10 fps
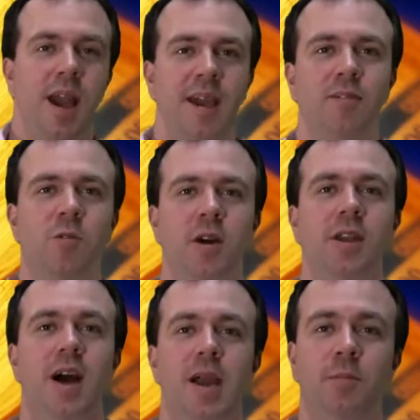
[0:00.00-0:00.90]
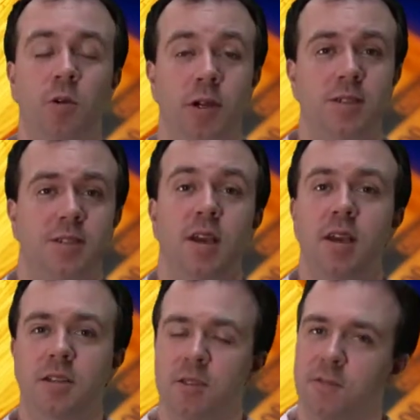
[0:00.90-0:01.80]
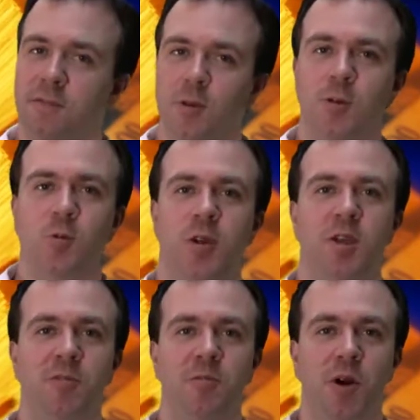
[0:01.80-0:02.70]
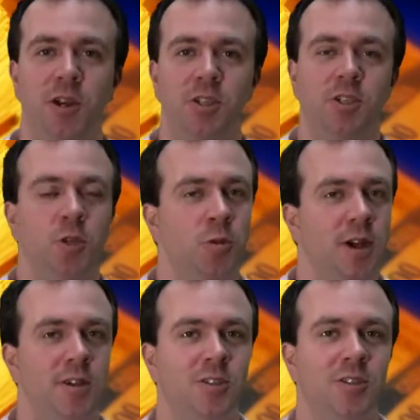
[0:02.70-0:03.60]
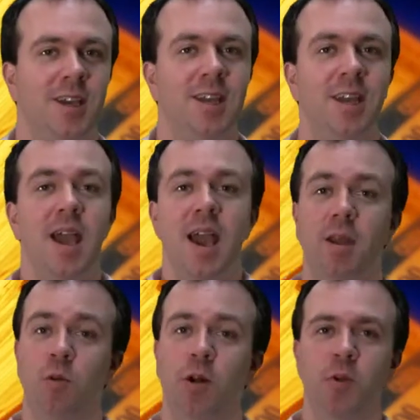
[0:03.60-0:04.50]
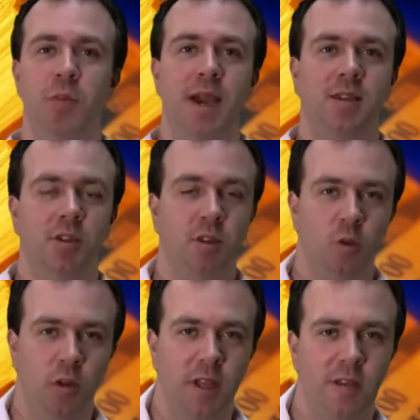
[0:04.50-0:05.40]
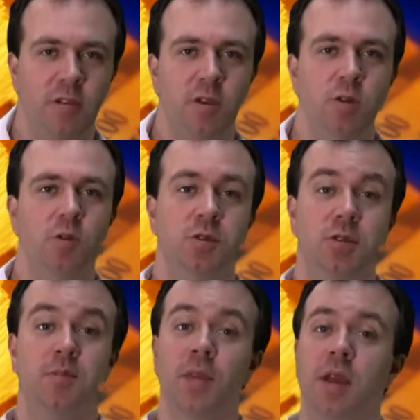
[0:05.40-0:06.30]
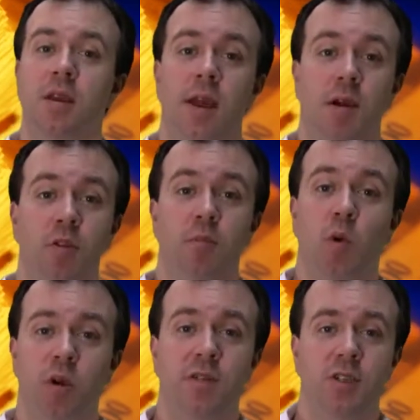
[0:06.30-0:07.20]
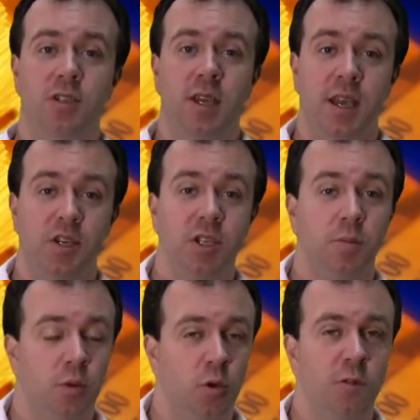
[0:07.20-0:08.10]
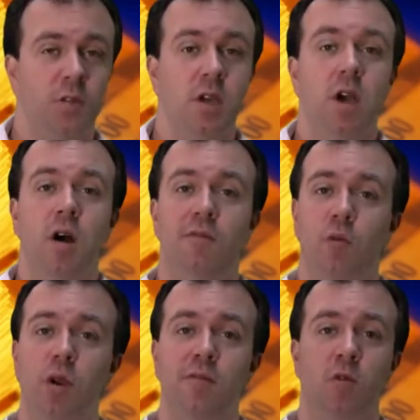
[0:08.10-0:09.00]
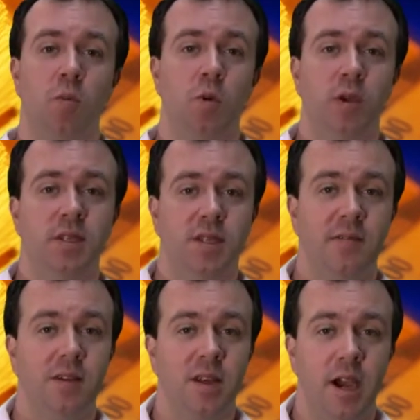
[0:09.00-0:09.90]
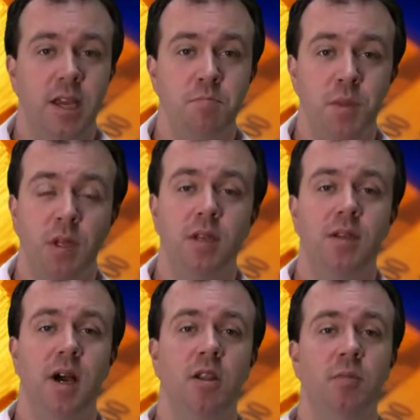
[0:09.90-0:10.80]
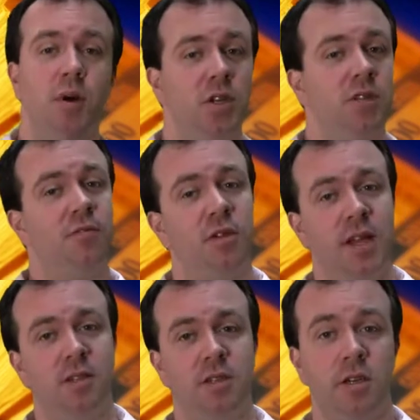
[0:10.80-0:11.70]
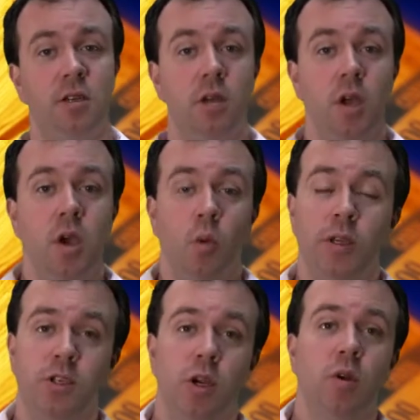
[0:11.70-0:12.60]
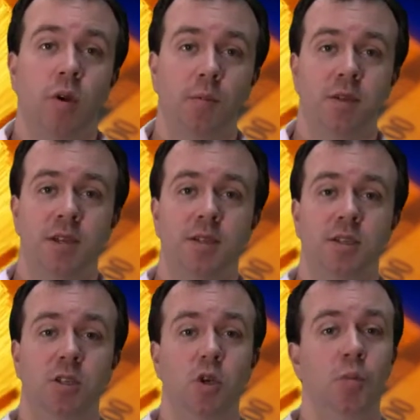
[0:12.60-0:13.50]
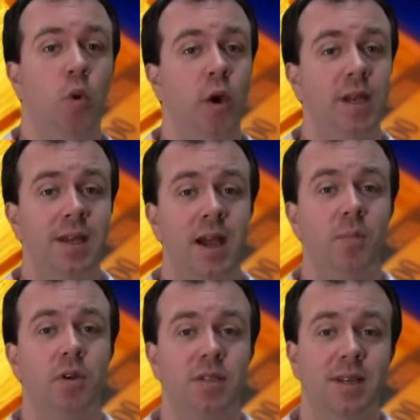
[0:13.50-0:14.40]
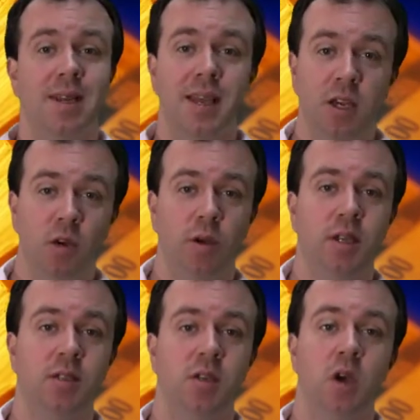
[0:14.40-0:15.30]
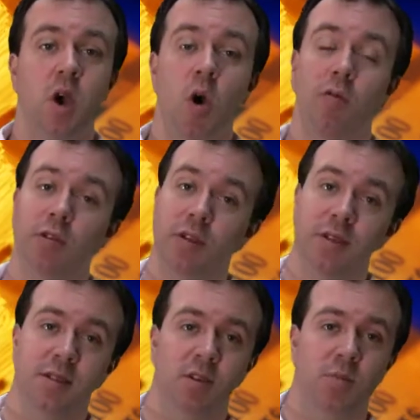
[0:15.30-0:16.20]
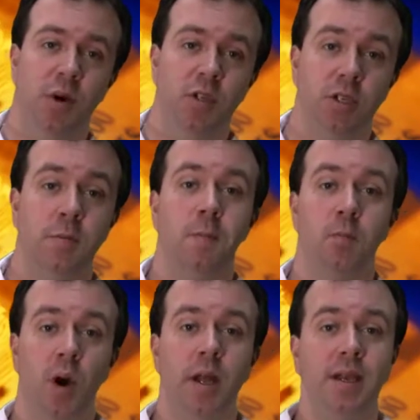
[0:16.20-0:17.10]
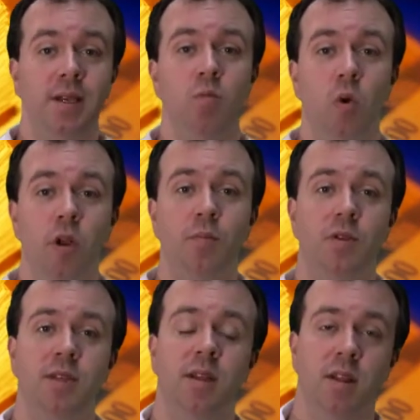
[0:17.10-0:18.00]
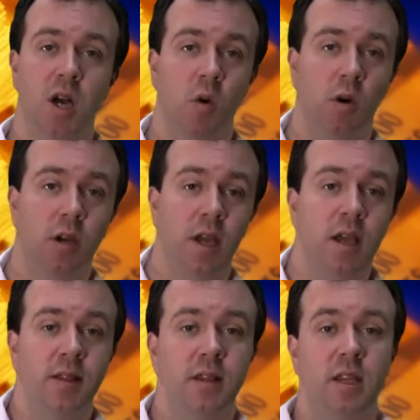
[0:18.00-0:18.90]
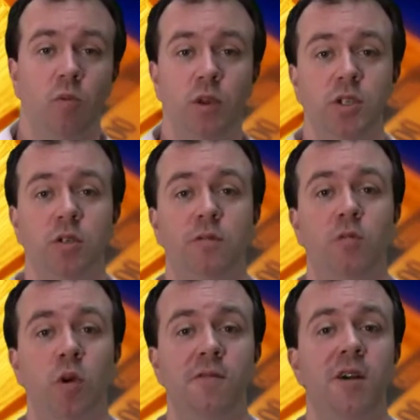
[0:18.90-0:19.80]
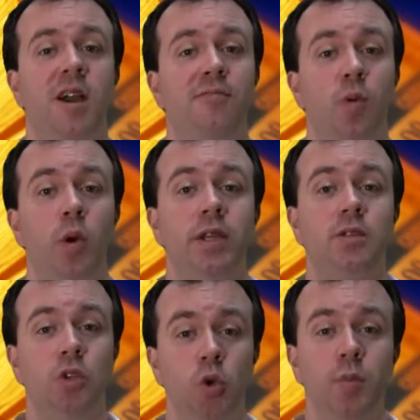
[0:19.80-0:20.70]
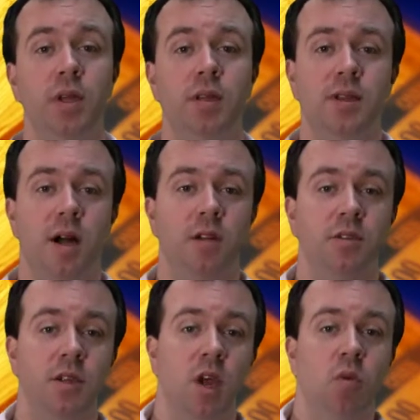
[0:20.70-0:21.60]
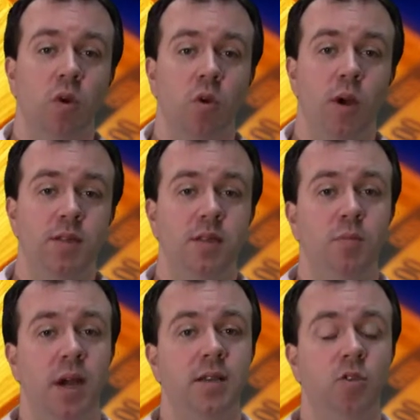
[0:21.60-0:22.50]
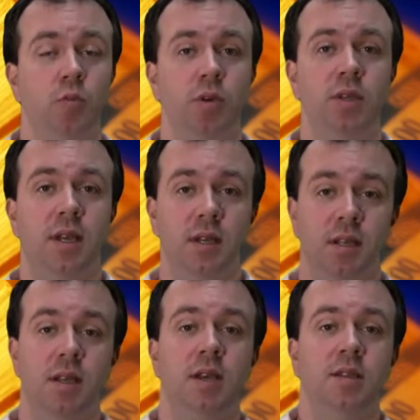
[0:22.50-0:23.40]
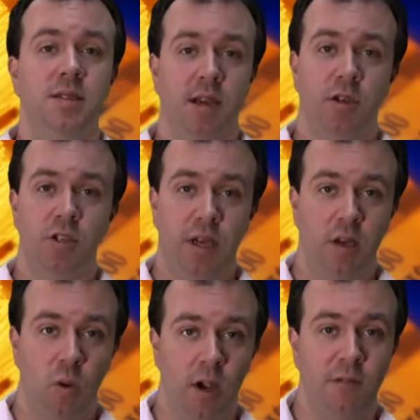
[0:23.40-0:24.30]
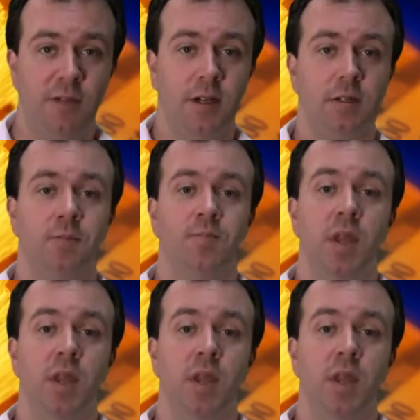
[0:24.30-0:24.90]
Hey everyone, I'm Chris. It's the first week of March 2010 and welcome back to the North Haven News. Now, the Board of Education approved a $44.79 million budget for next year, which represents a 2.9% increase over this year's budget, but is 1% lower than the original $45.2 million requested by Superintendent Sarah Jane Querfeld.